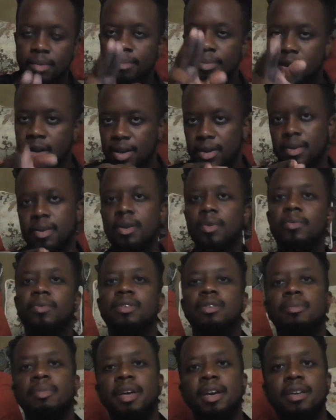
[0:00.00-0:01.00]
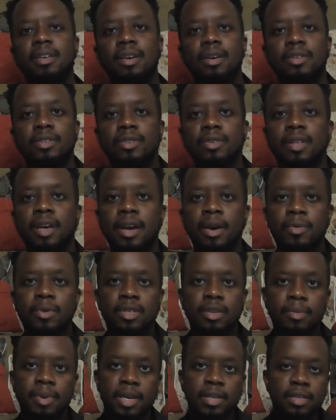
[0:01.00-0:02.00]
but when somebody tells you that, when
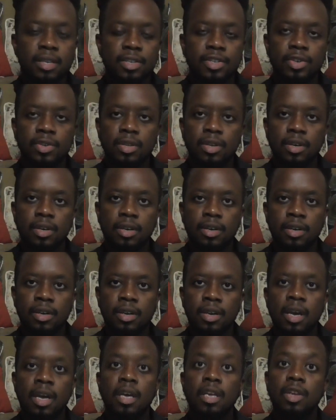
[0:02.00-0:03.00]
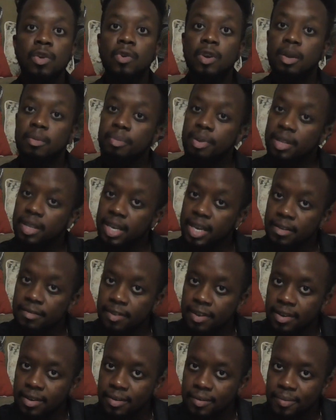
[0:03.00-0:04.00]
somebody says you look good, you can believe
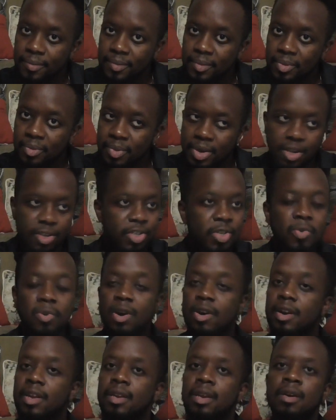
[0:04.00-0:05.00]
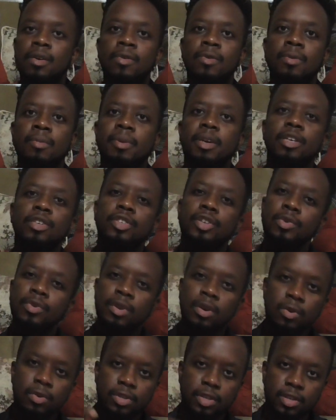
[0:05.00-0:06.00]
it because you already know, because you
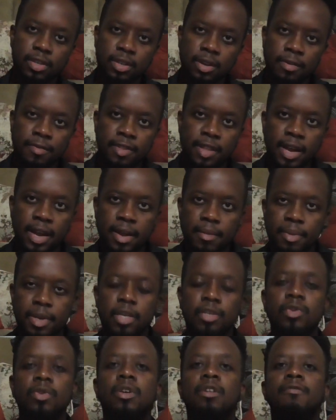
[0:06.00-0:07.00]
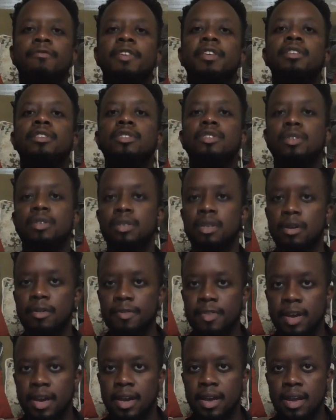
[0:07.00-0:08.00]
told yourself that, because you convinced
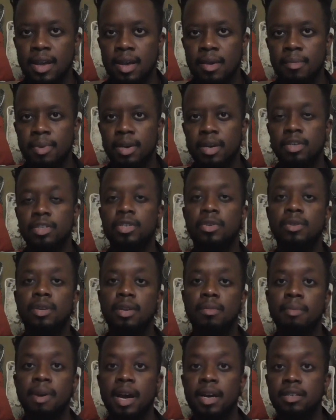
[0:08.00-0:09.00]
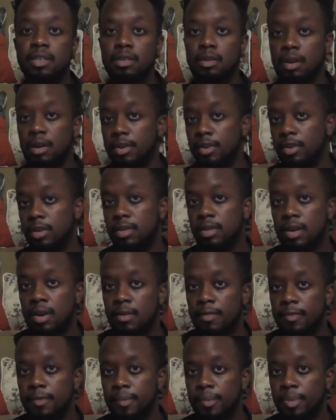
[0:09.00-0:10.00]
yourself that, because you did magic on
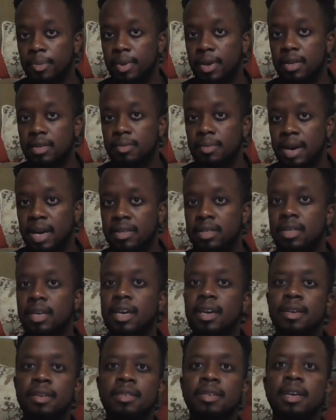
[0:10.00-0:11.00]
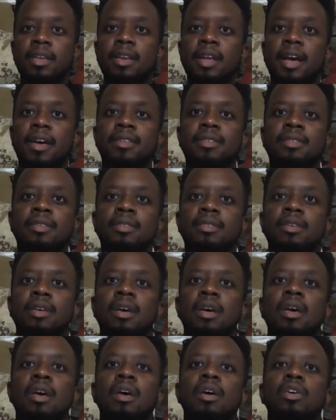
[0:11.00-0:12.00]
yourself. Because magic is, in essence,
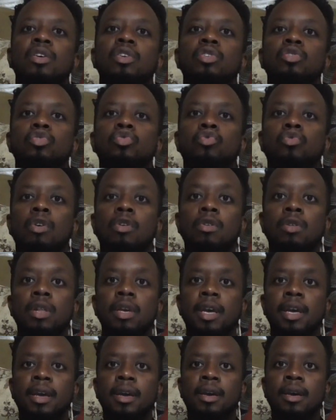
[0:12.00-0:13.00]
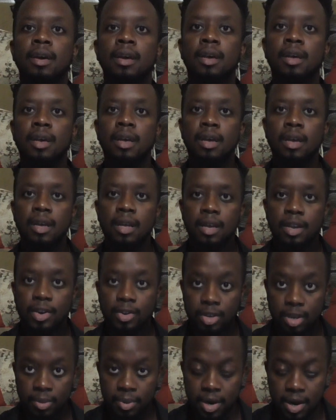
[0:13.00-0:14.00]
controlling your
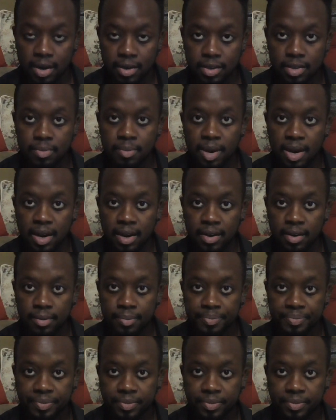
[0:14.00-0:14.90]
subconscious mind,